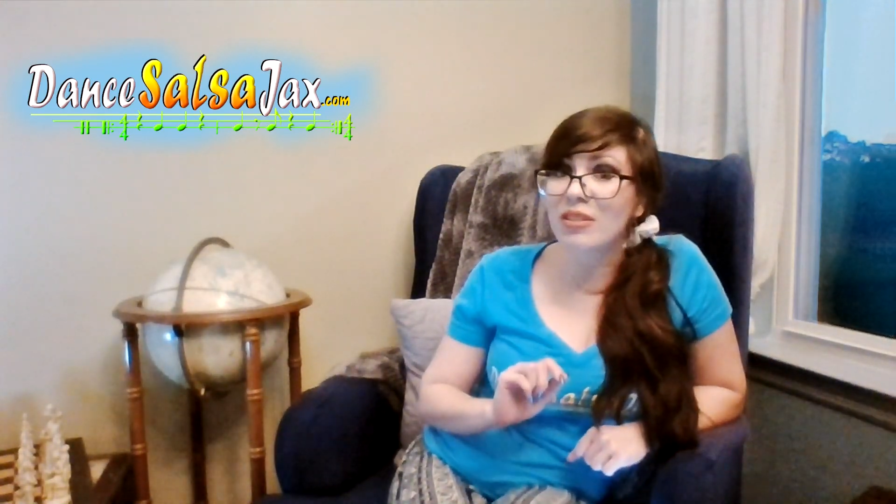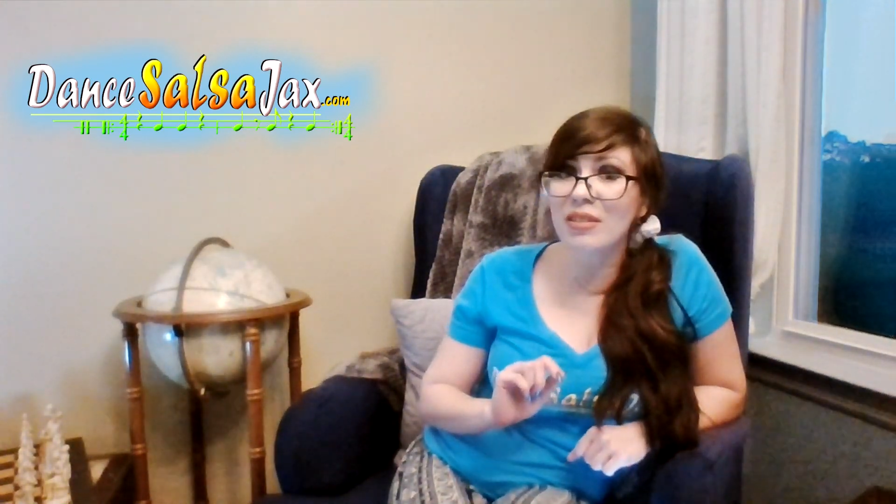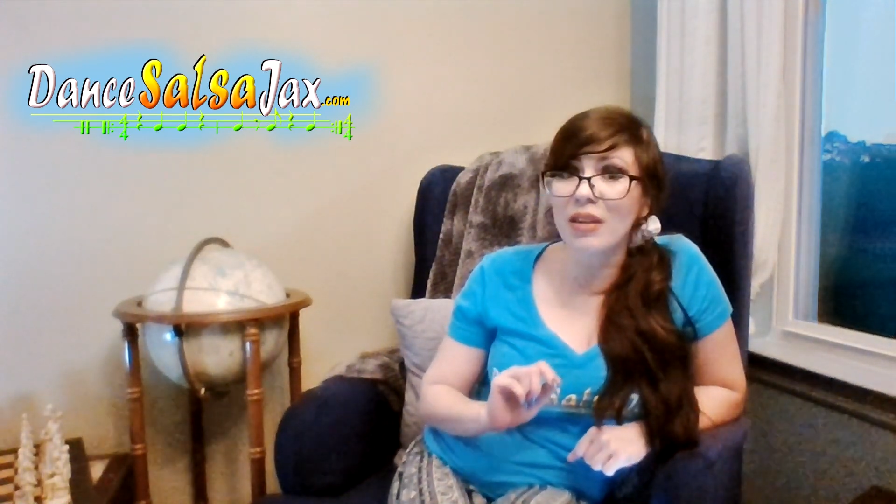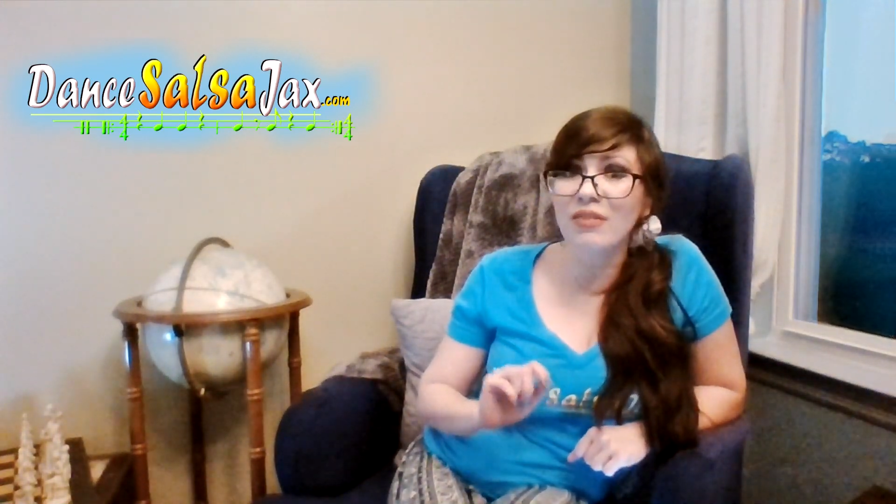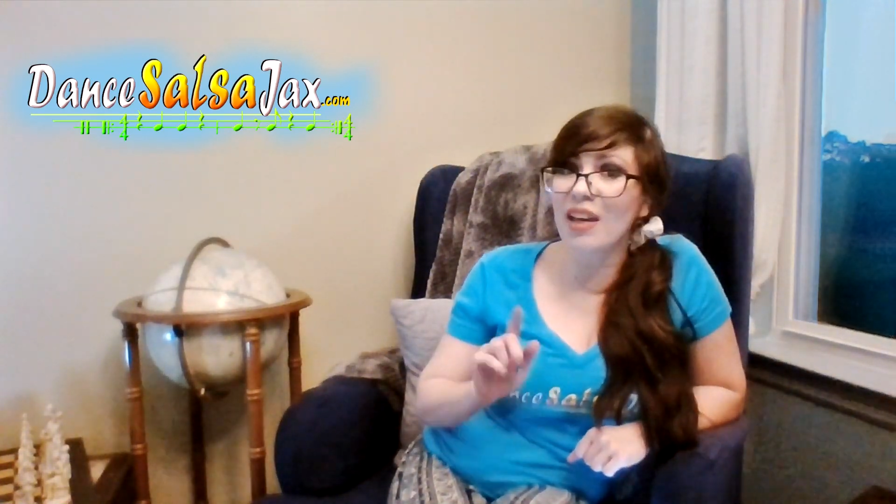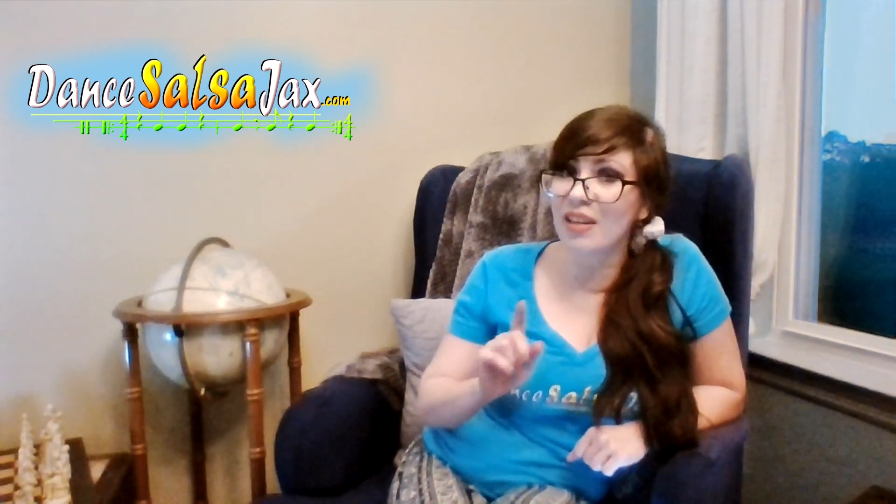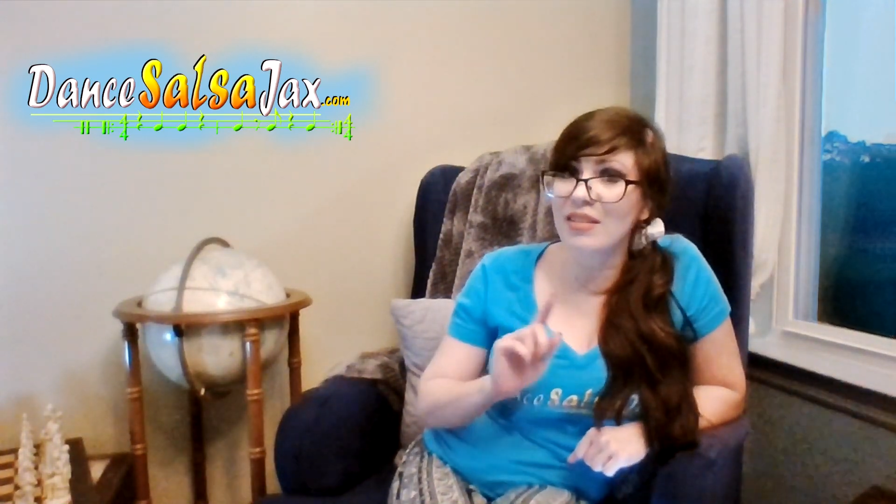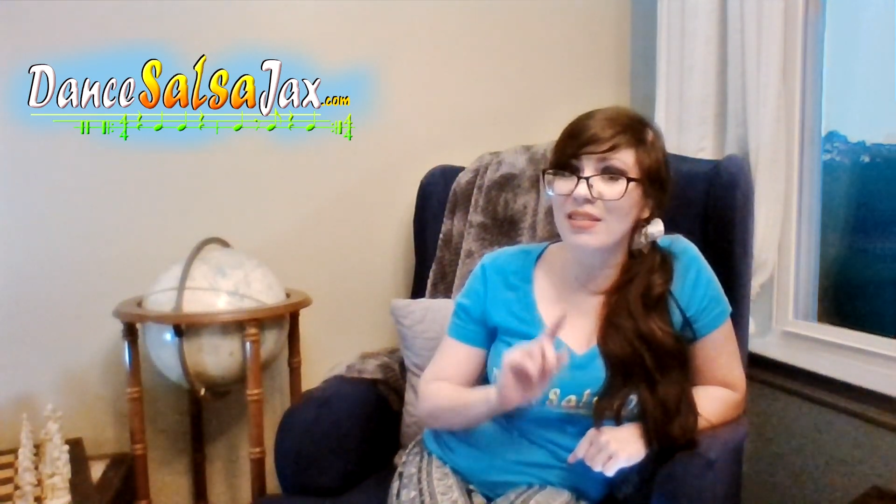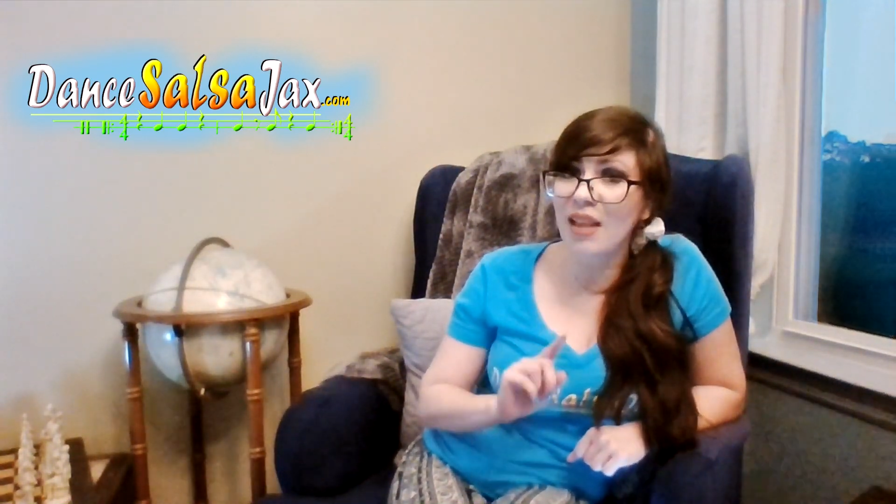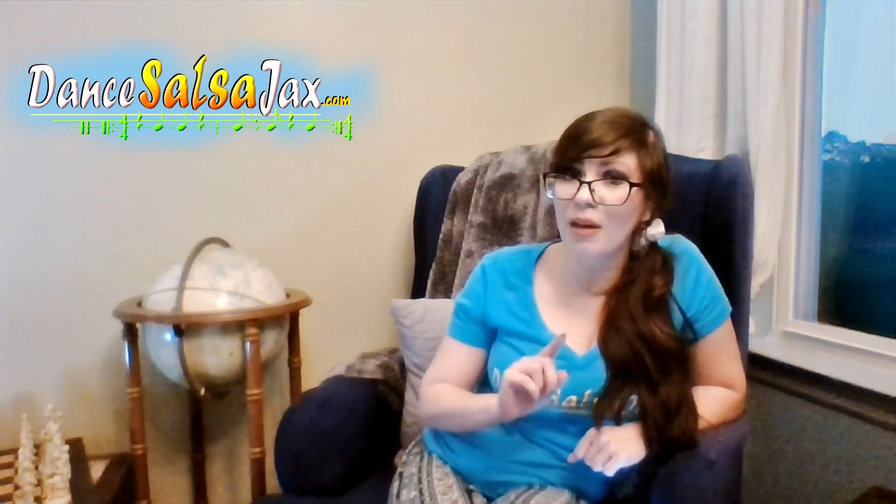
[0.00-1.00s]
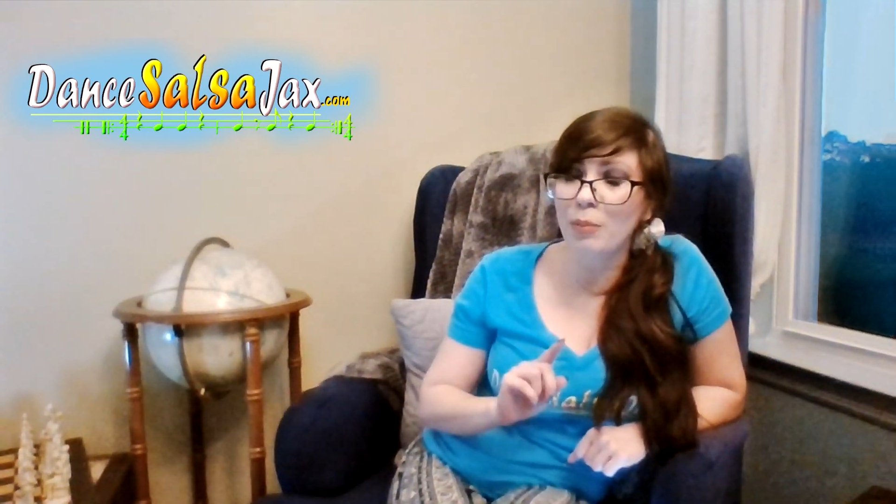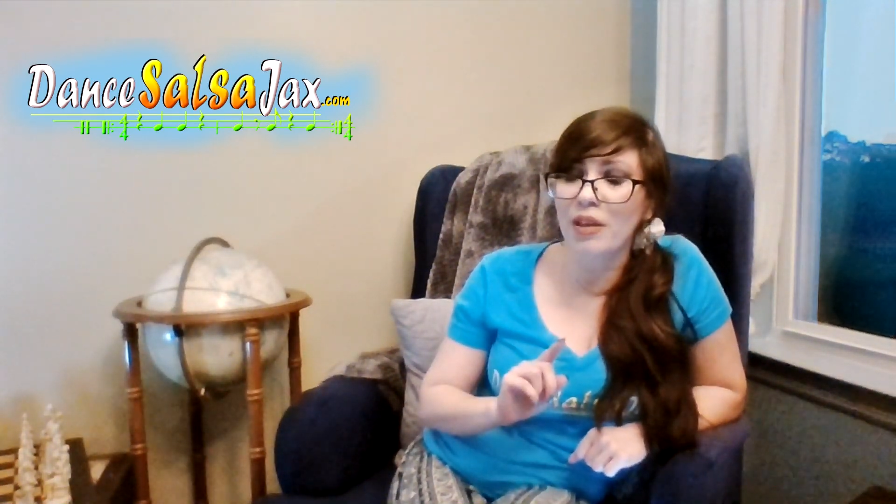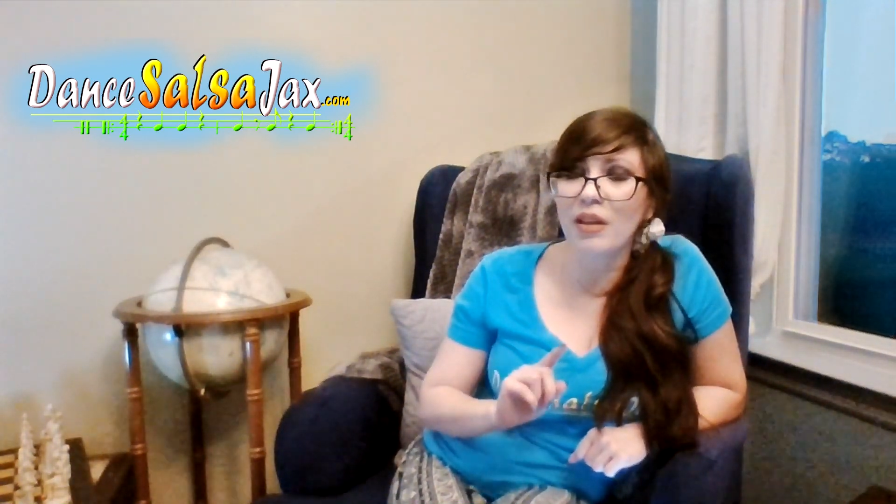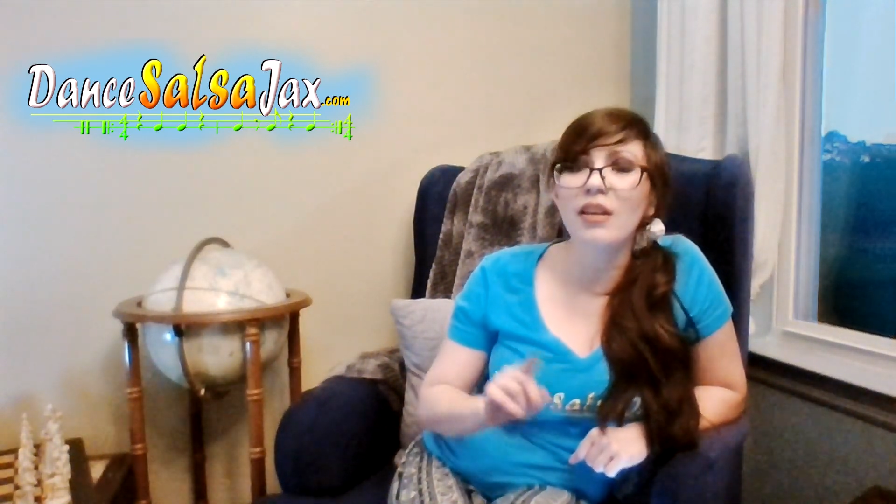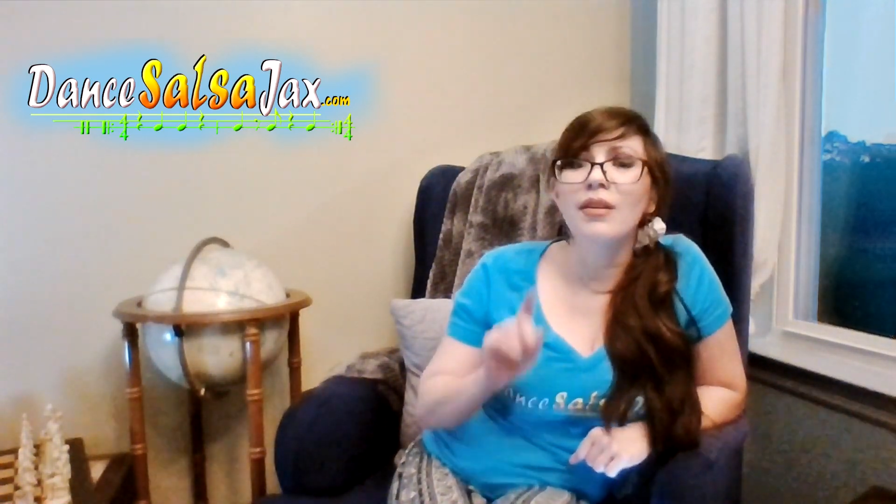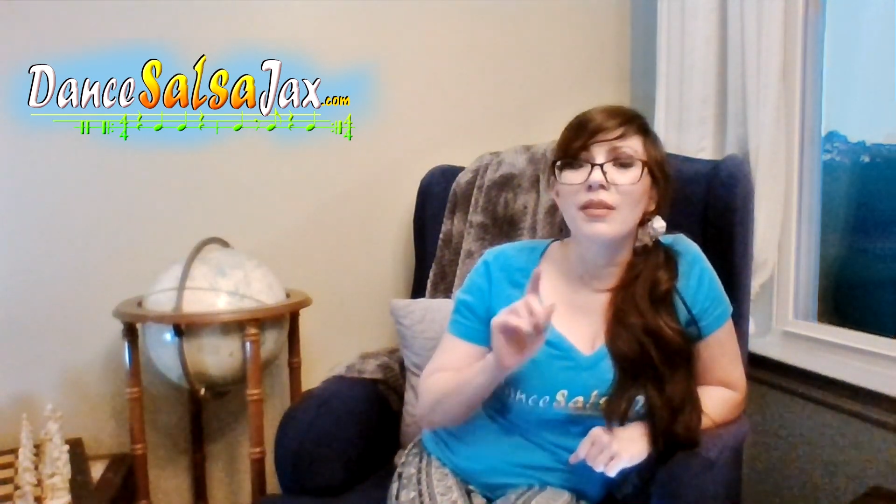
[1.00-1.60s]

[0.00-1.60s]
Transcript: yourself getting sloppy,